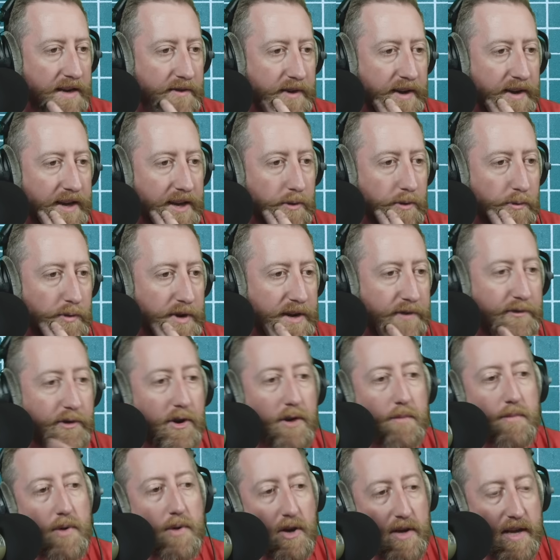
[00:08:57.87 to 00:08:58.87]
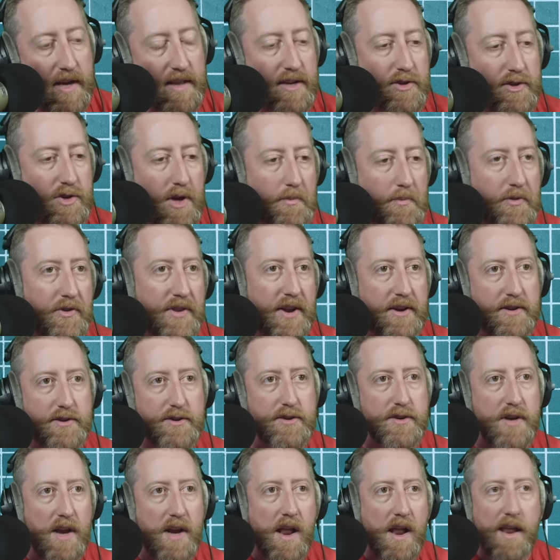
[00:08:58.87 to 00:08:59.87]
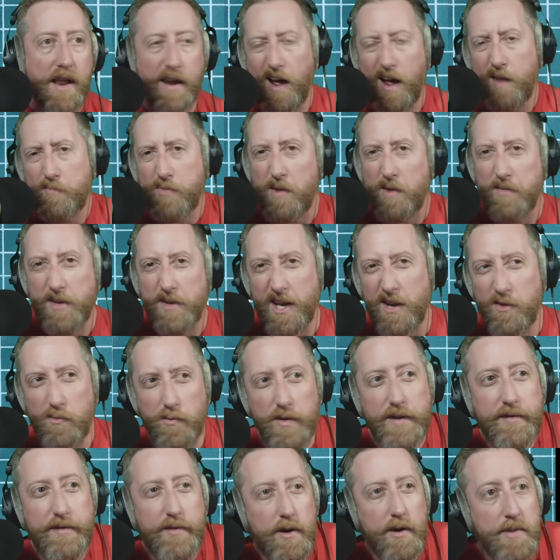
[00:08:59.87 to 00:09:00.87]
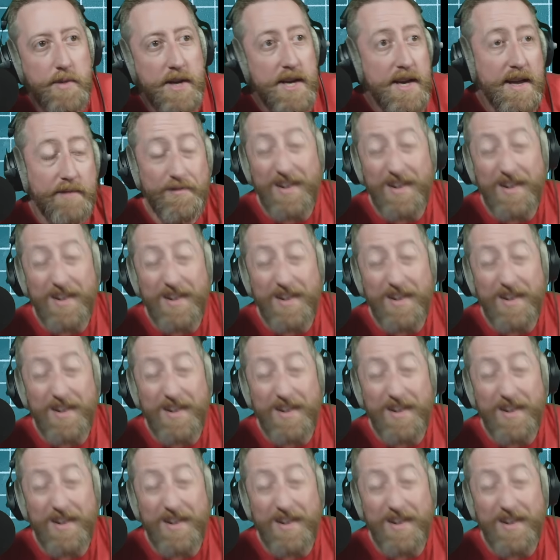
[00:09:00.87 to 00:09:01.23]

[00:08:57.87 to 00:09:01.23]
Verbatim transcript: If I get a reverb, okay, that drops it down to two ninety-nine. I'd probably get a reverb. In